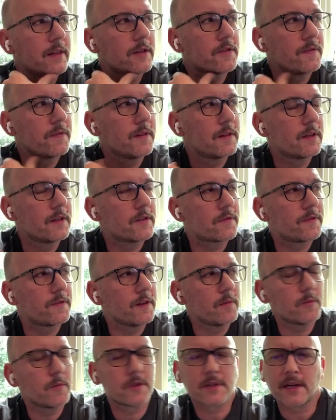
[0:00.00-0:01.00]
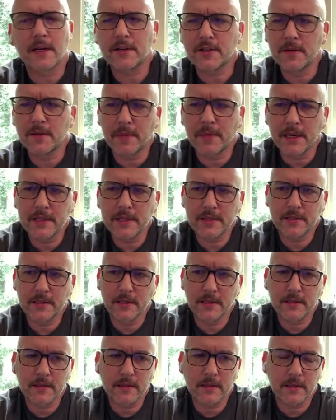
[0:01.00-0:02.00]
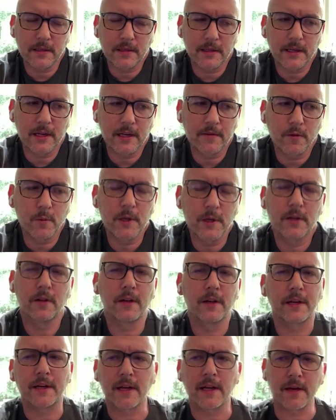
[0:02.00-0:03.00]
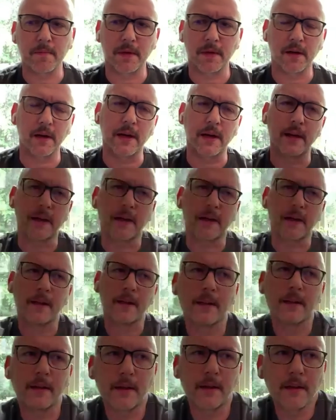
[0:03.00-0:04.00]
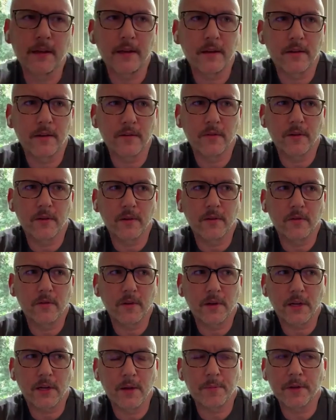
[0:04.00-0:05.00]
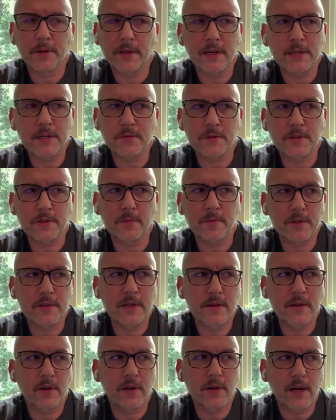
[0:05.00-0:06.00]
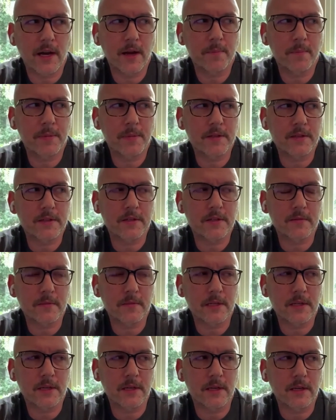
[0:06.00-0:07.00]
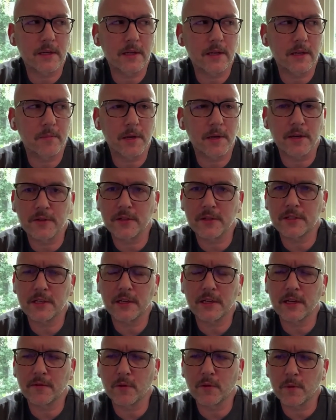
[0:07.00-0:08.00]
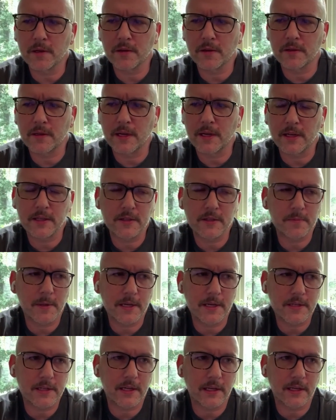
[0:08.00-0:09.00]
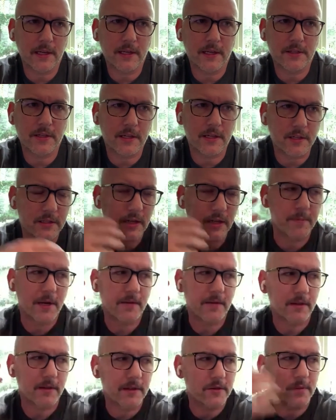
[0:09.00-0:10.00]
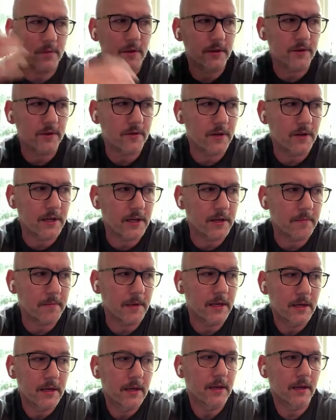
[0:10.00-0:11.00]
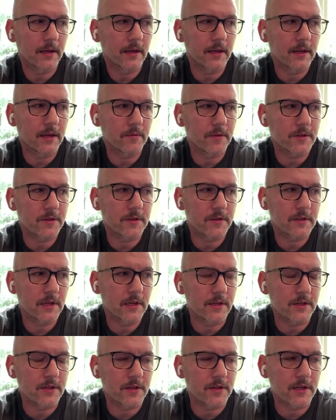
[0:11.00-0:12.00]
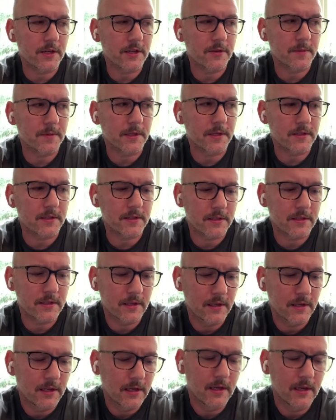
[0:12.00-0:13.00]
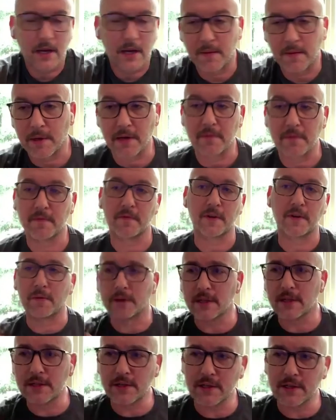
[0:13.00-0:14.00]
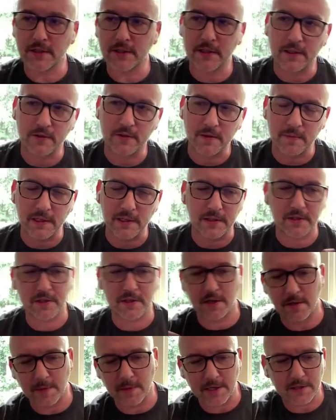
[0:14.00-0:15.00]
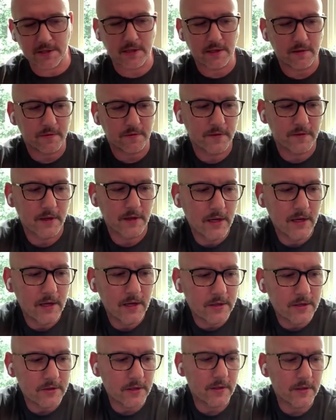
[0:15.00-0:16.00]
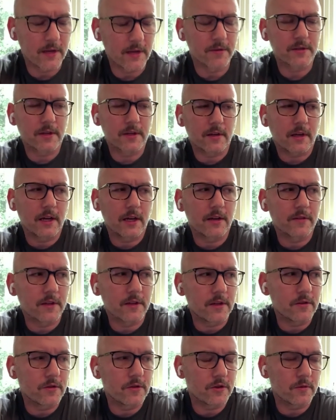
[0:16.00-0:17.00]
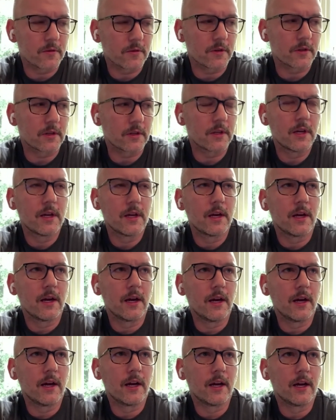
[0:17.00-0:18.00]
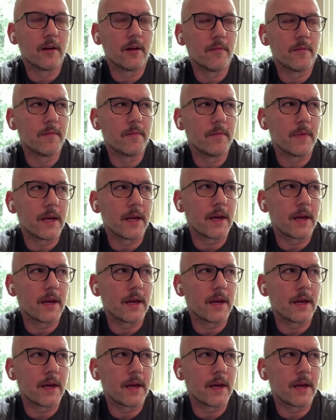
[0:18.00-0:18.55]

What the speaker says: this film was actually based on like kind of a recurring nightmare I had over a couple nights, which almost never happens to me. But I was just in kind of a weird headspace, I guess, and I just kept having this weird dream again, which is kind of strange because I'm not very religious, and the dream didn't star myself, so that was all kind of unusual. And